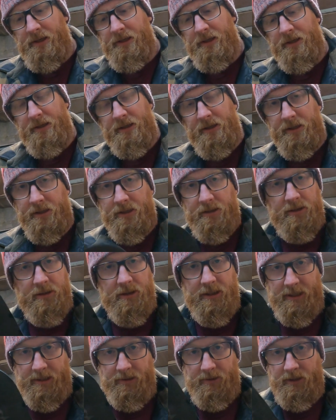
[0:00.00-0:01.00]
This
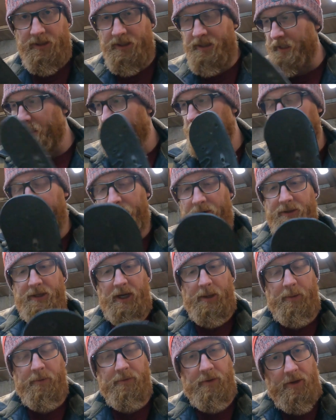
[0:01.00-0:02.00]
is only second or third
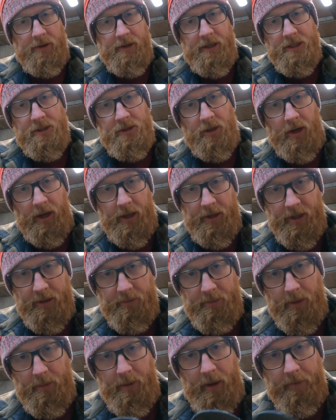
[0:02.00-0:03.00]
time I've done this, so I think
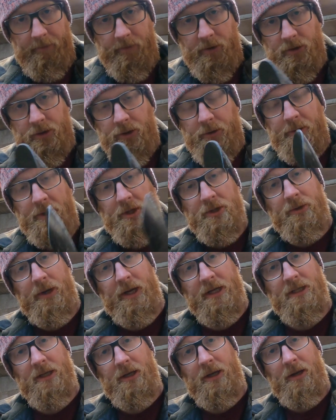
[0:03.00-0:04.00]
maybe I've used too much
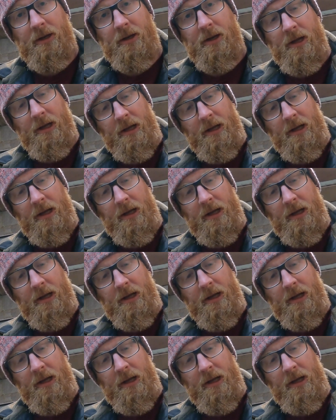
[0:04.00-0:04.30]
resin and